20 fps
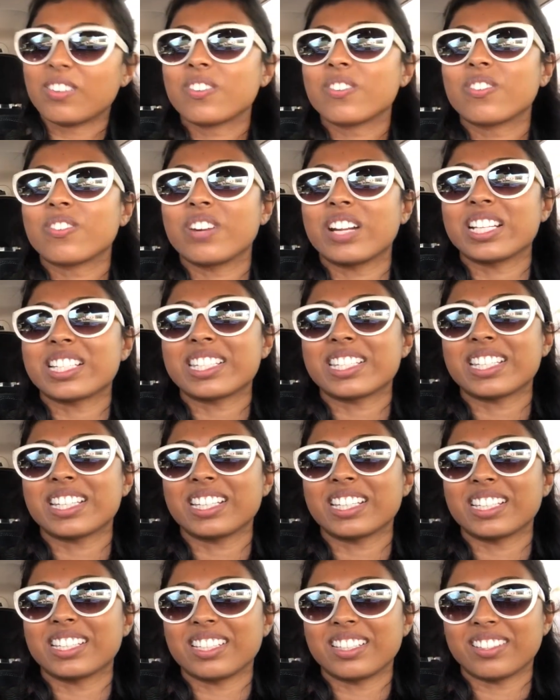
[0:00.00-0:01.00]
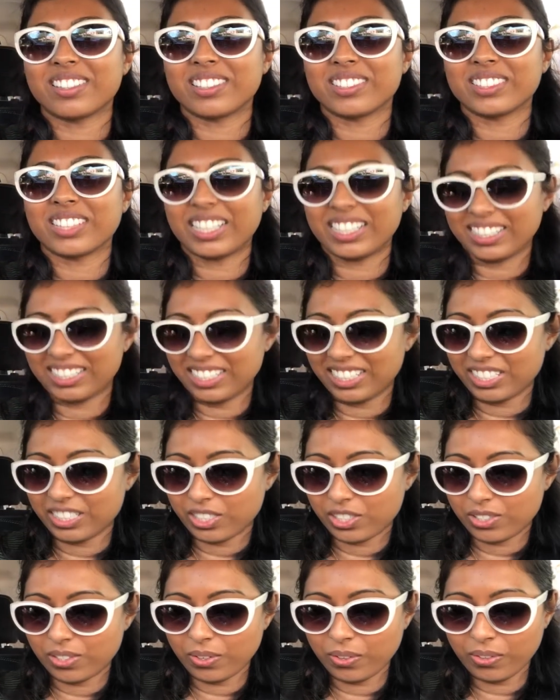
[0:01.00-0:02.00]
resting in here like this.
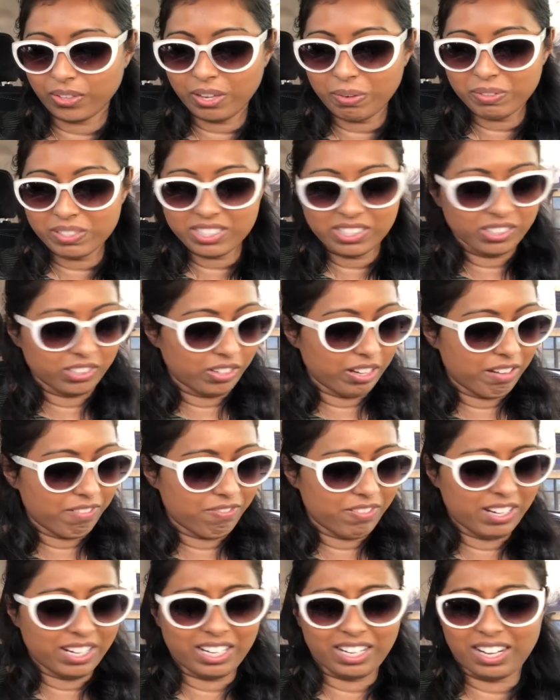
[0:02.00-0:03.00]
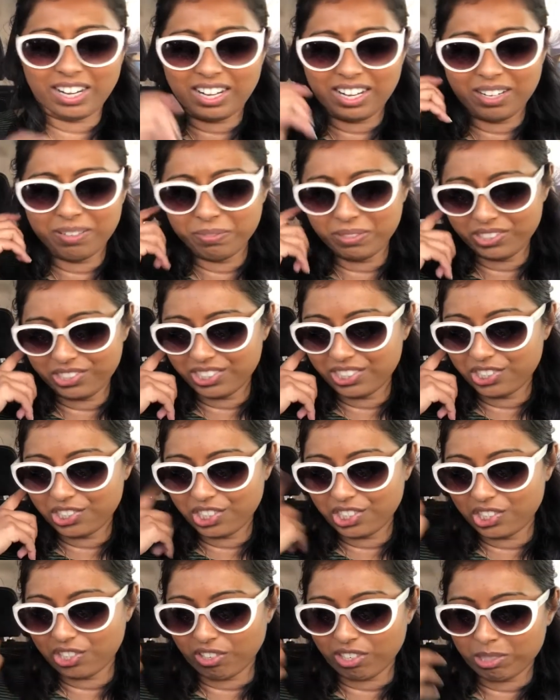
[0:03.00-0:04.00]
So that was a great find. How much did she
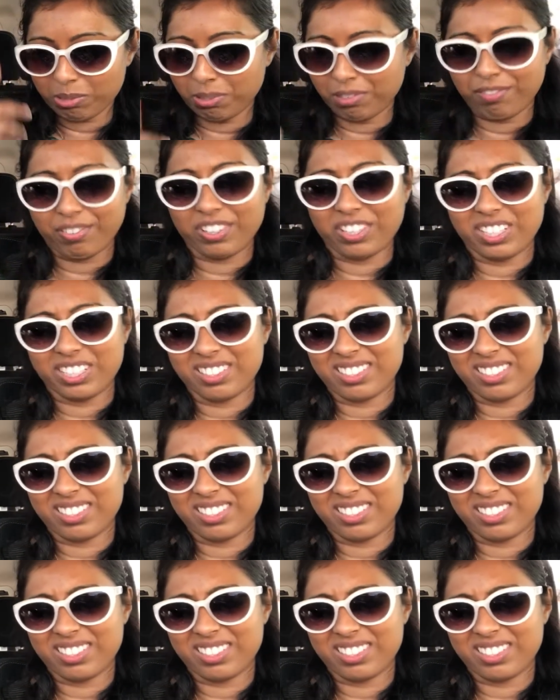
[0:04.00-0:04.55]
charge me for it?